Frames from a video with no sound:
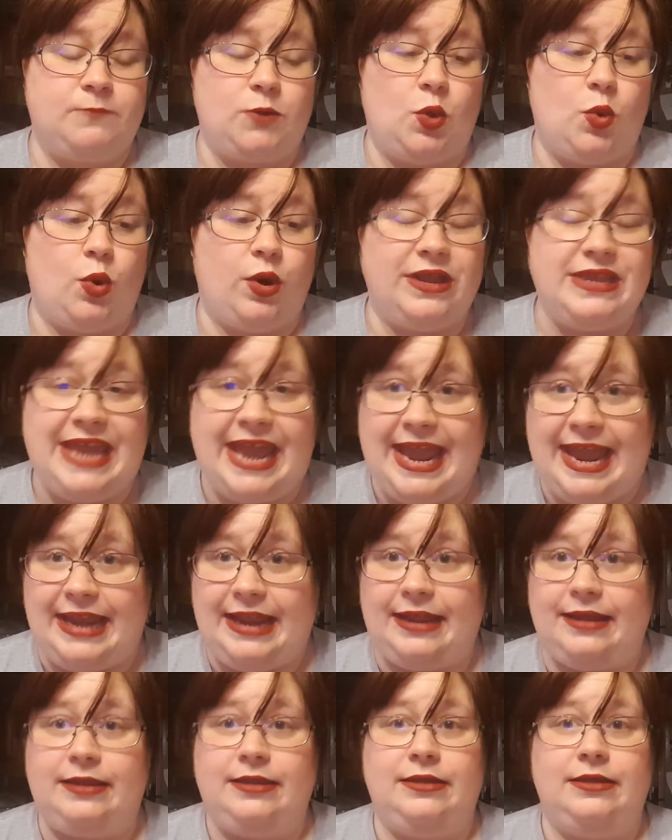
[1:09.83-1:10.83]

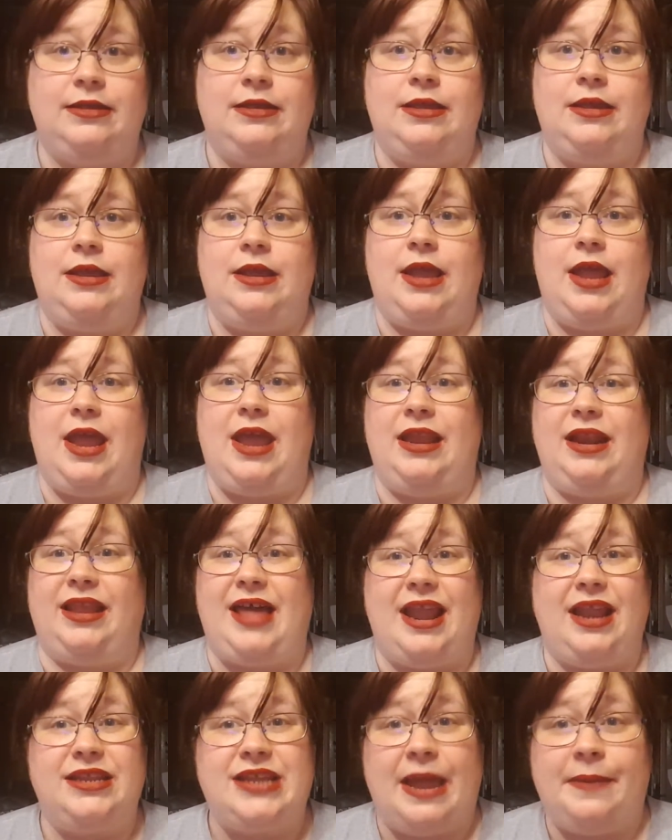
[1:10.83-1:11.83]
organic and a
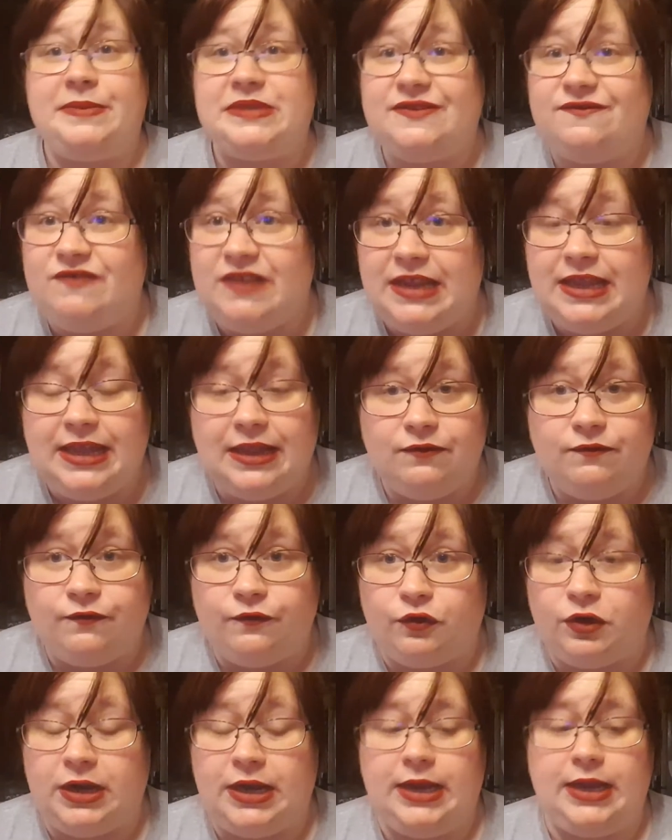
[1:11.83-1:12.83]
lot of times vegan
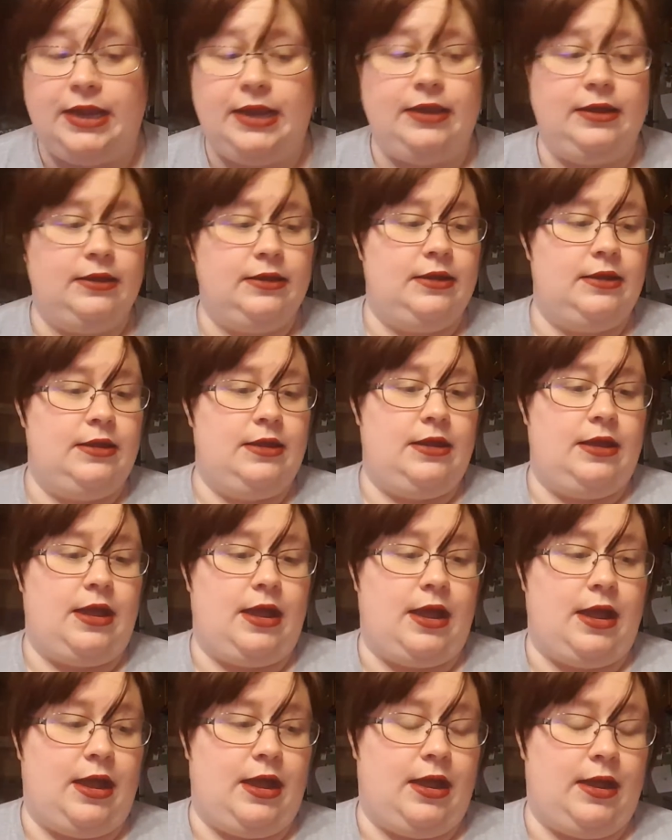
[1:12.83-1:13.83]
free,
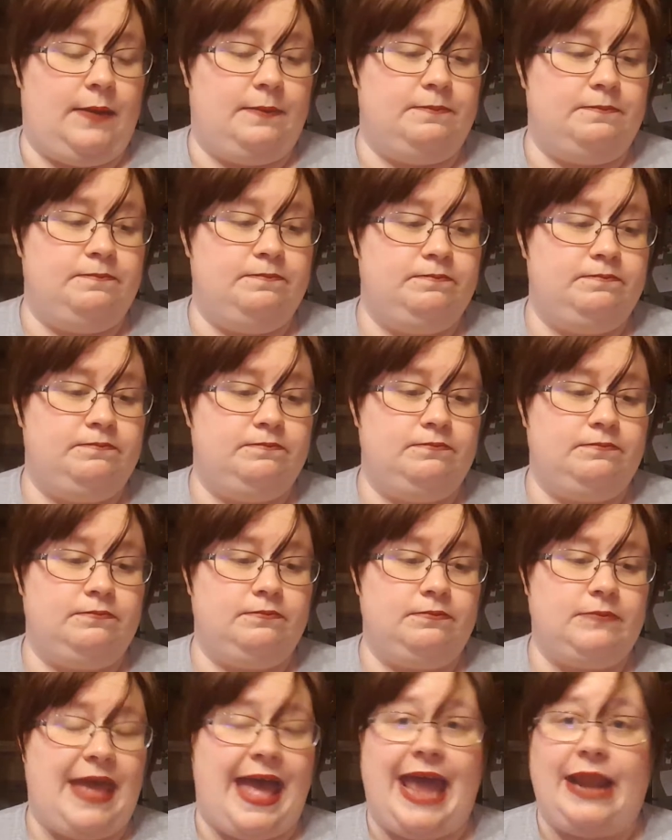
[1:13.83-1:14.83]

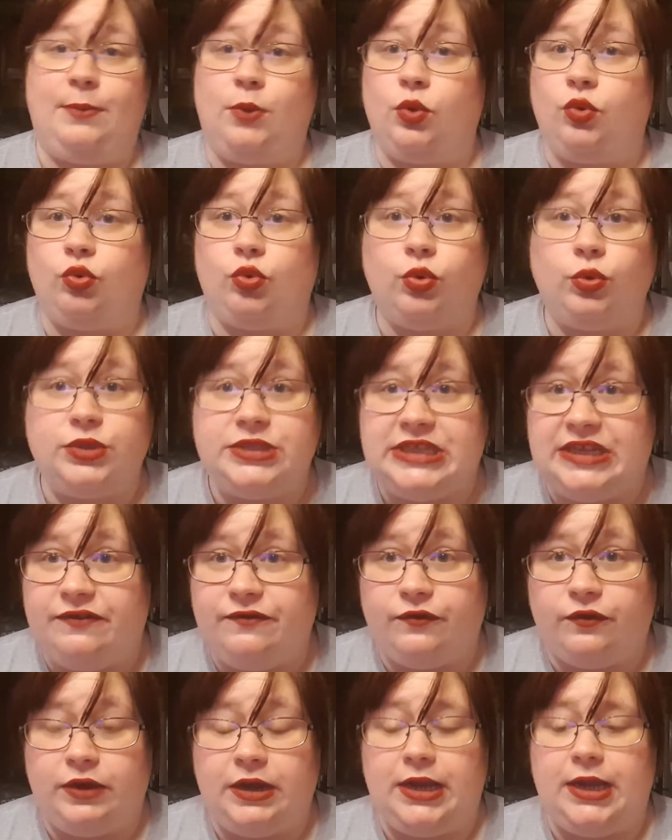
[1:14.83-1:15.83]
animal cruelty
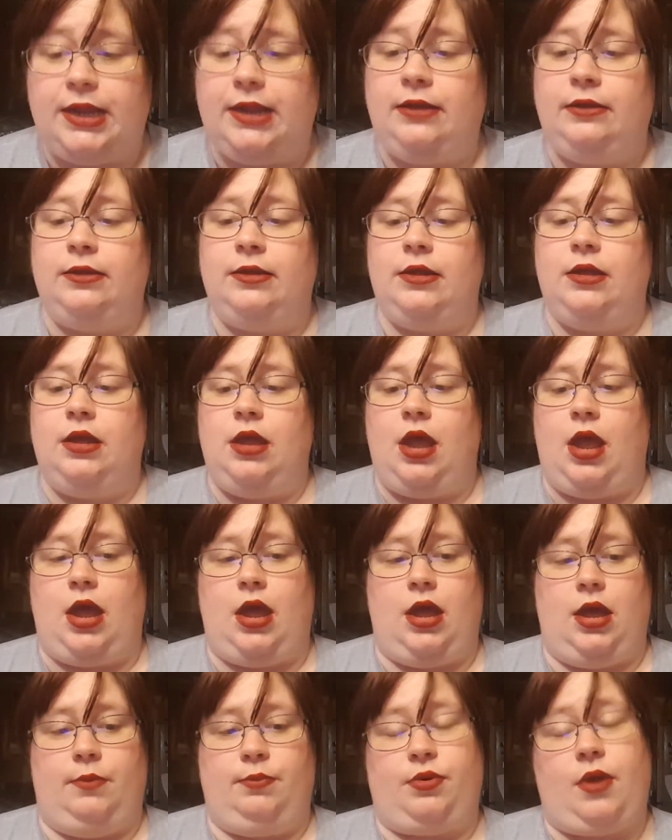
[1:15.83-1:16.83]
free
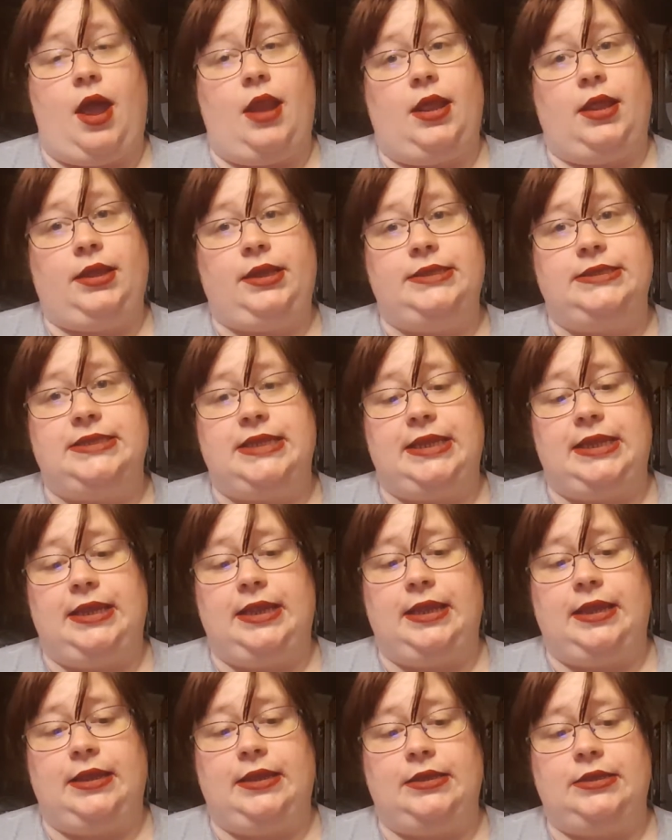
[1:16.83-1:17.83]
products.
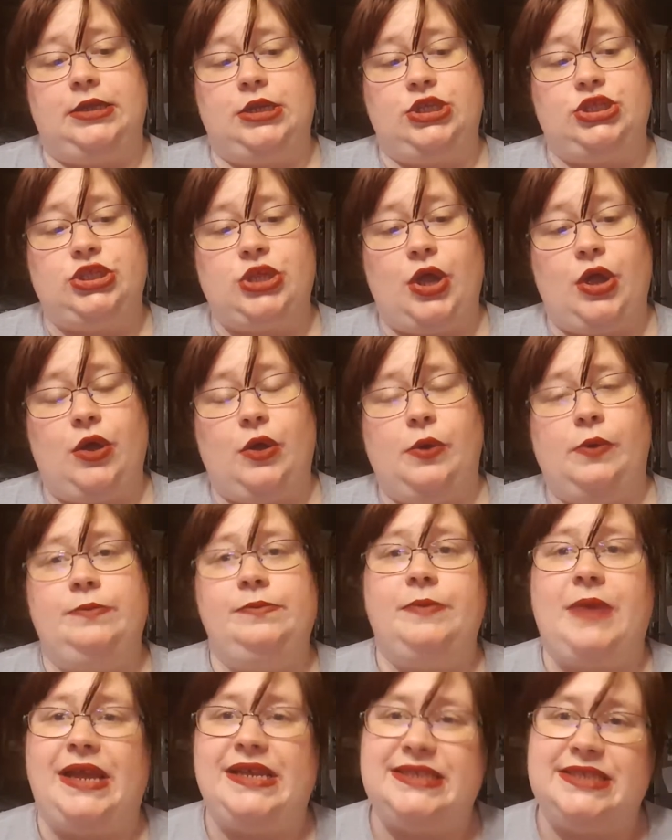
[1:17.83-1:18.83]
And
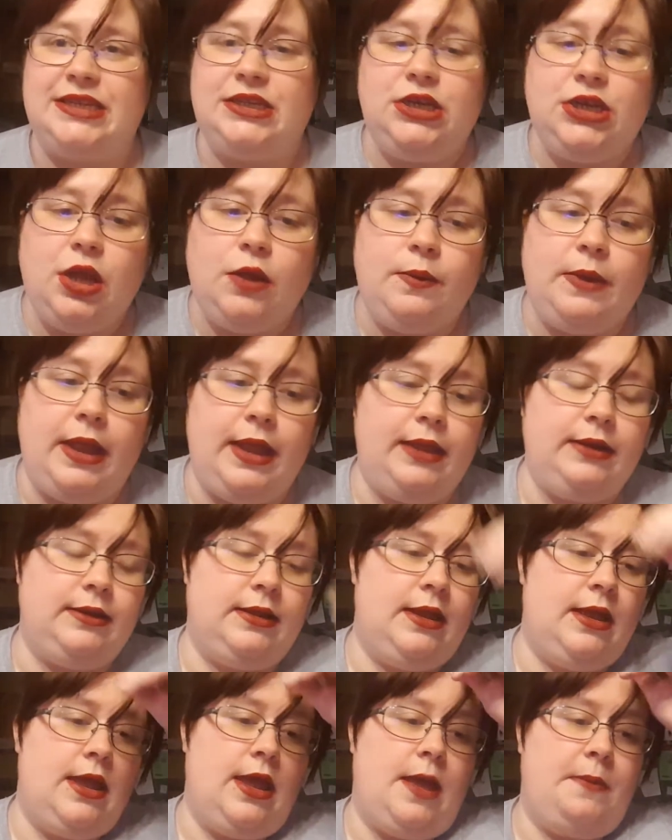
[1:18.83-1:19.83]
so I said, you know what,
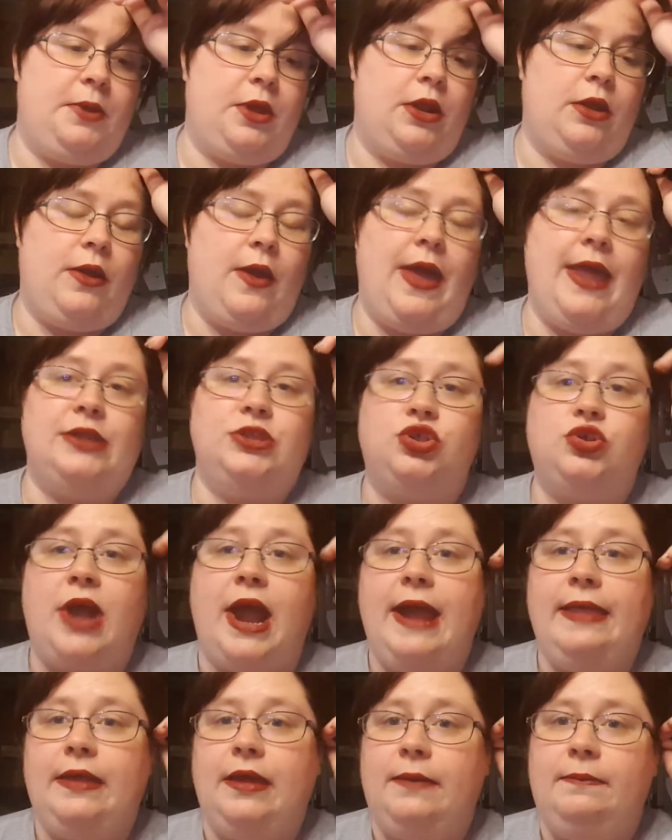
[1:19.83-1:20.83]
I'm gonna go ahead and
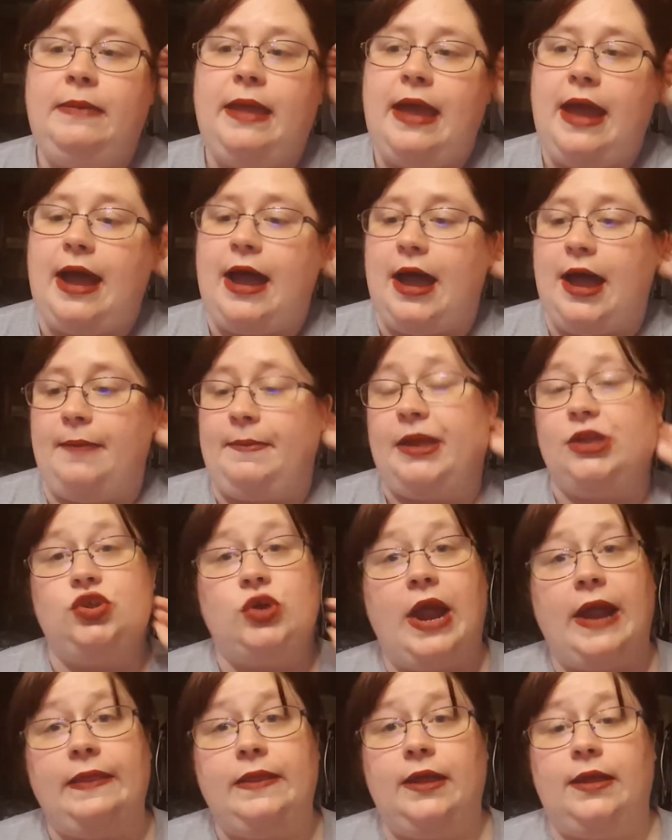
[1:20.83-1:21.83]
try them. I
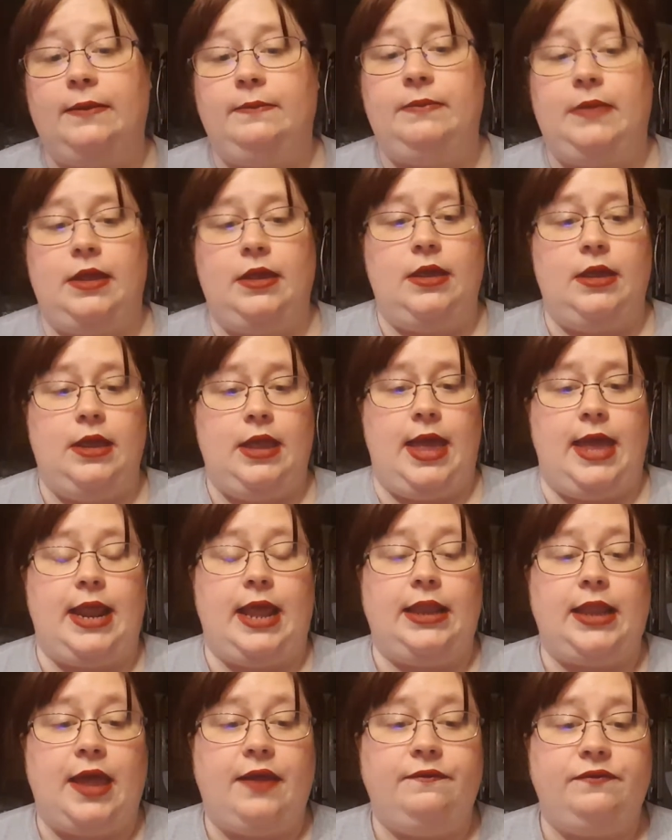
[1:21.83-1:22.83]
tried them and I
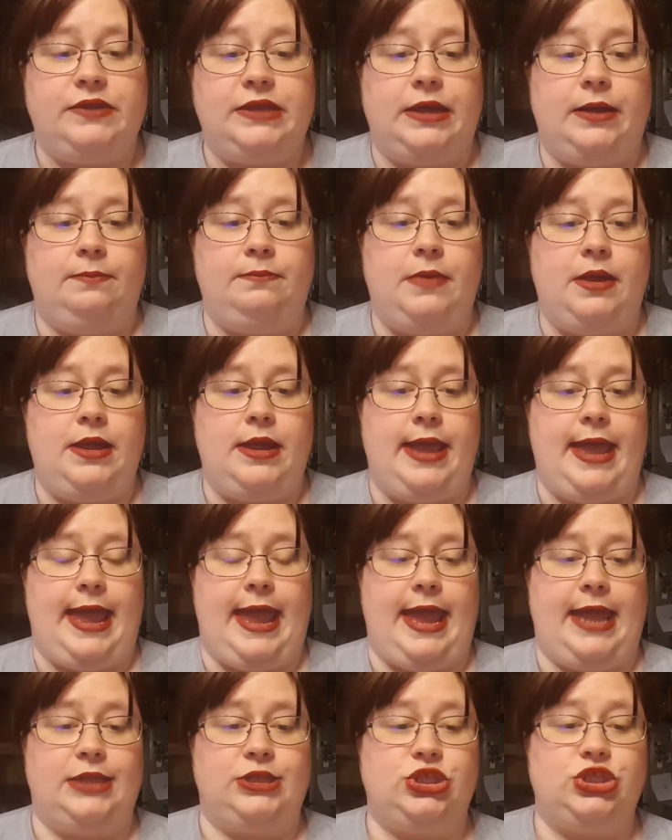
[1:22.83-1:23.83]
love them,
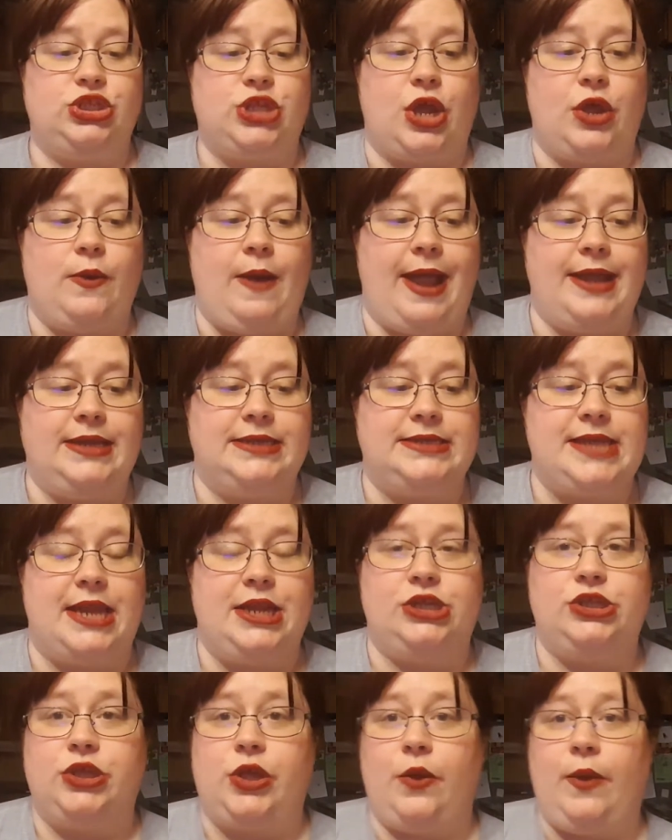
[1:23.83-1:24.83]
and so I
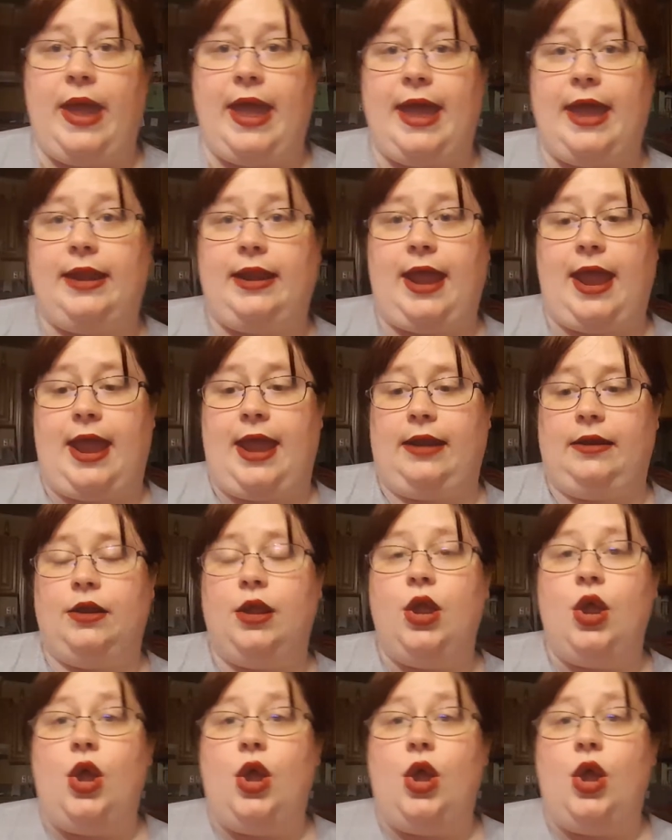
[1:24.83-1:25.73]
decided to go ahead and